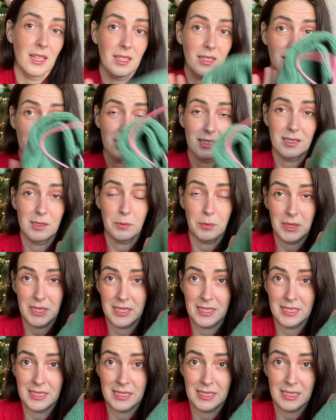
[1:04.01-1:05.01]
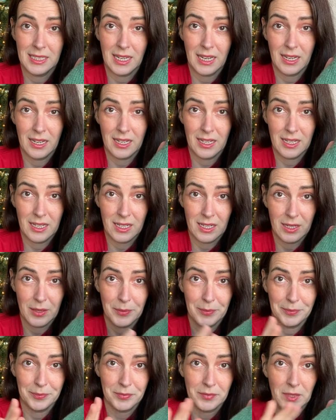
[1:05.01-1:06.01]
this has been
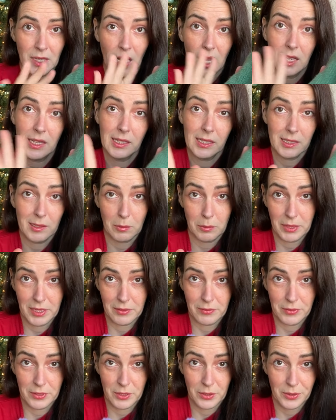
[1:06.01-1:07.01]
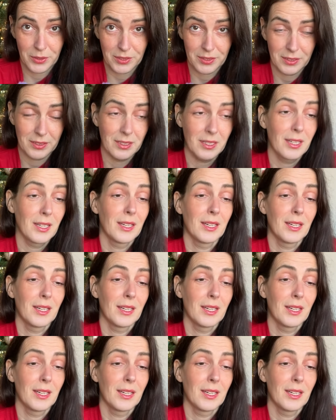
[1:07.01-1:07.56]
a little bit forgotten